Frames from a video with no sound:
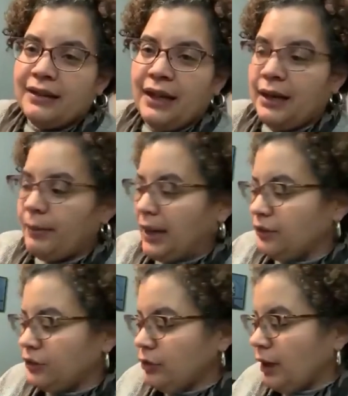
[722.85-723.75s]
I
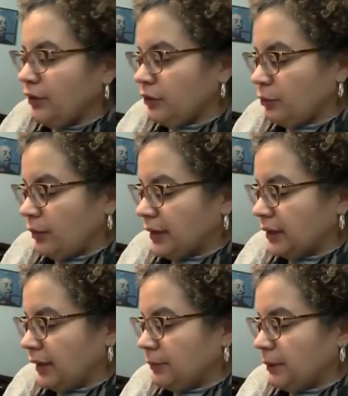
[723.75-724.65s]
do also want to
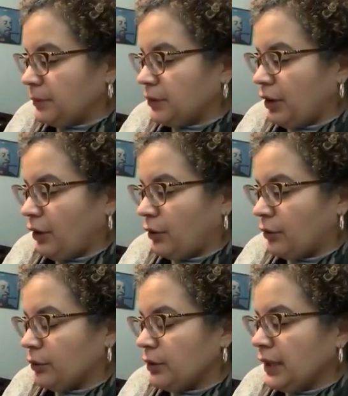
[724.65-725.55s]
let people
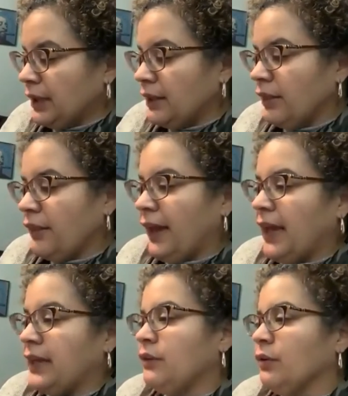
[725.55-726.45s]
know that
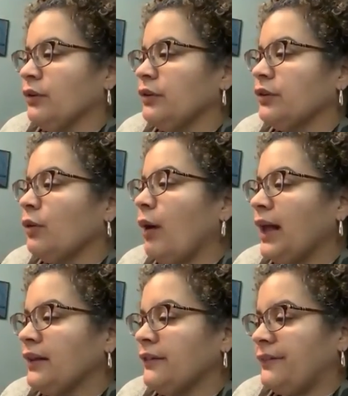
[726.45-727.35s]
in order to
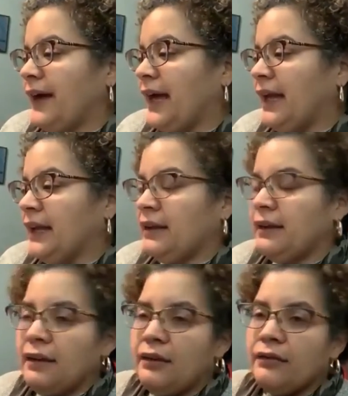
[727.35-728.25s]
qualify
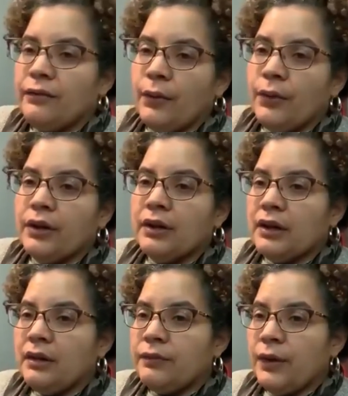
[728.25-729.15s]
for a
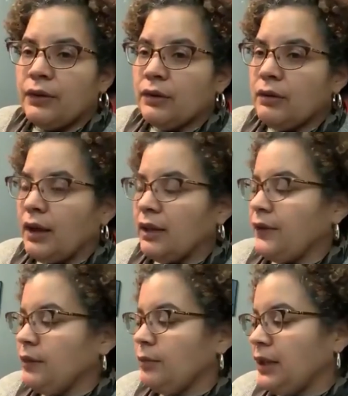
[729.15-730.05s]
federally qualified
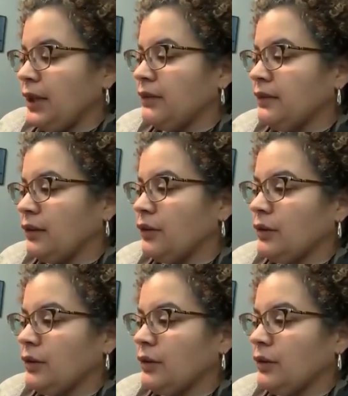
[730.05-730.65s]
community health center,